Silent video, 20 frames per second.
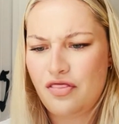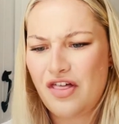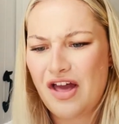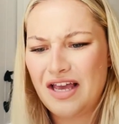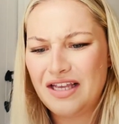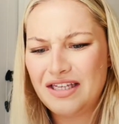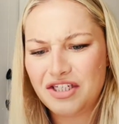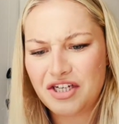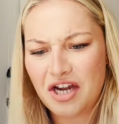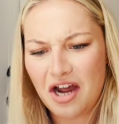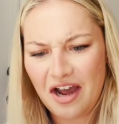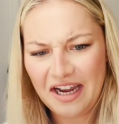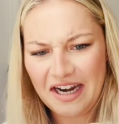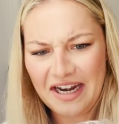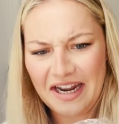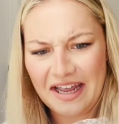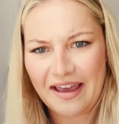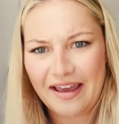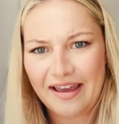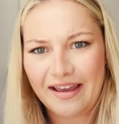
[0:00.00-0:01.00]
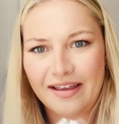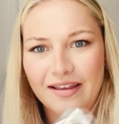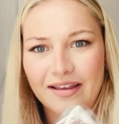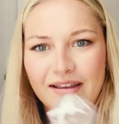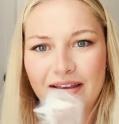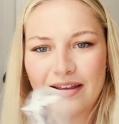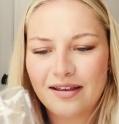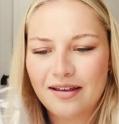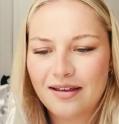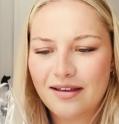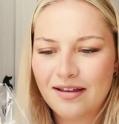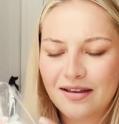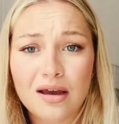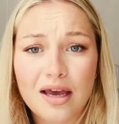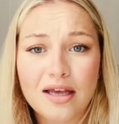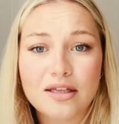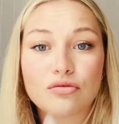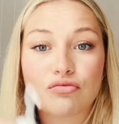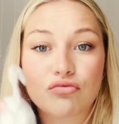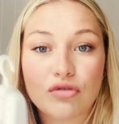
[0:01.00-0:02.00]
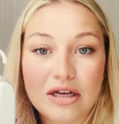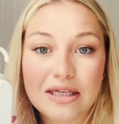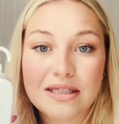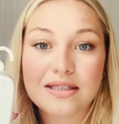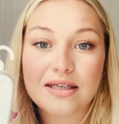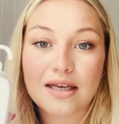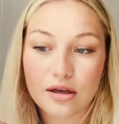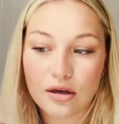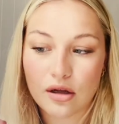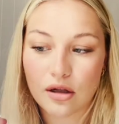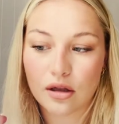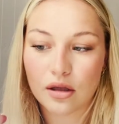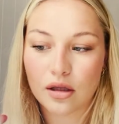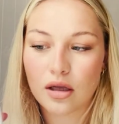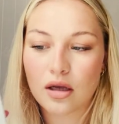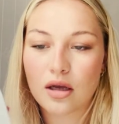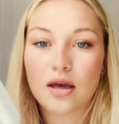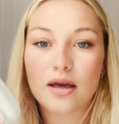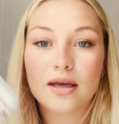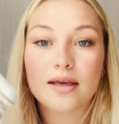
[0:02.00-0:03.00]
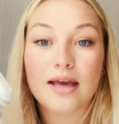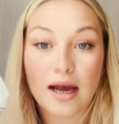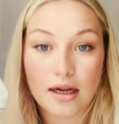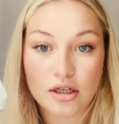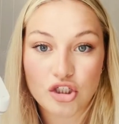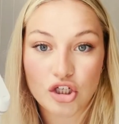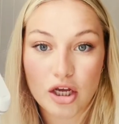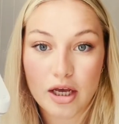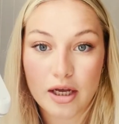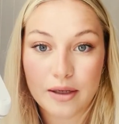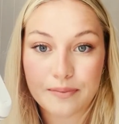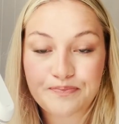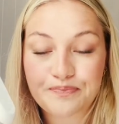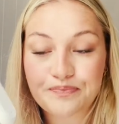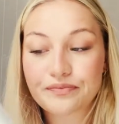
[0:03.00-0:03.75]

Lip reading: It's tiny. It's a Reseal Gadget